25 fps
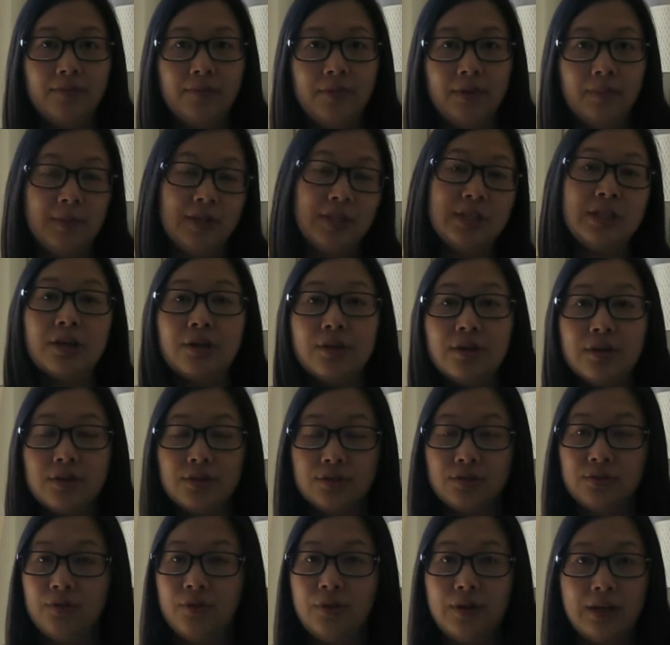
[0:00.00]
the
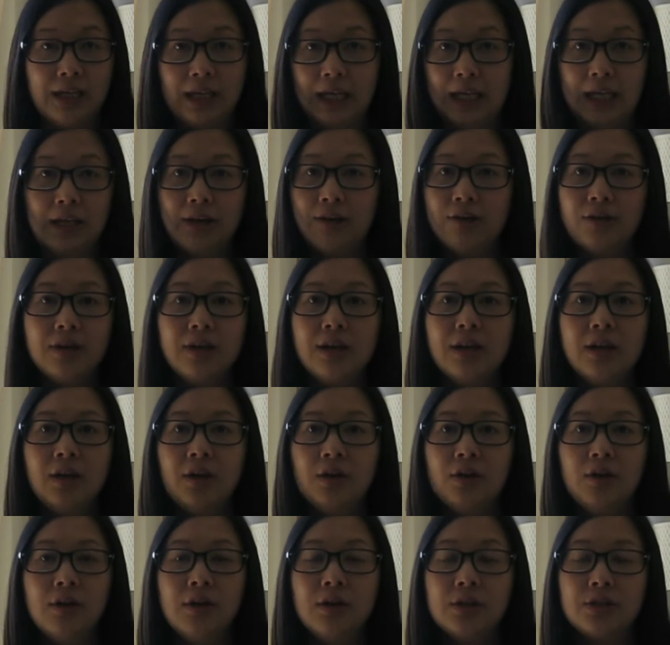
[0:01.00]
materials for it either.
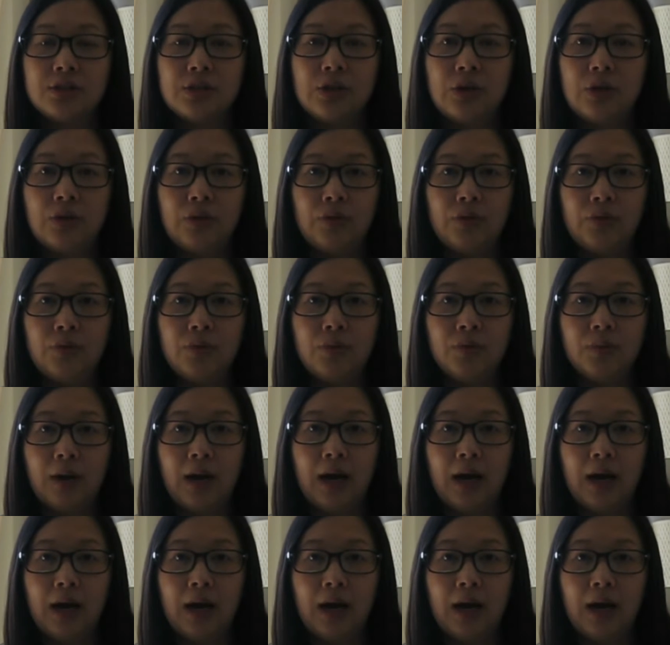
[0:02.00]
So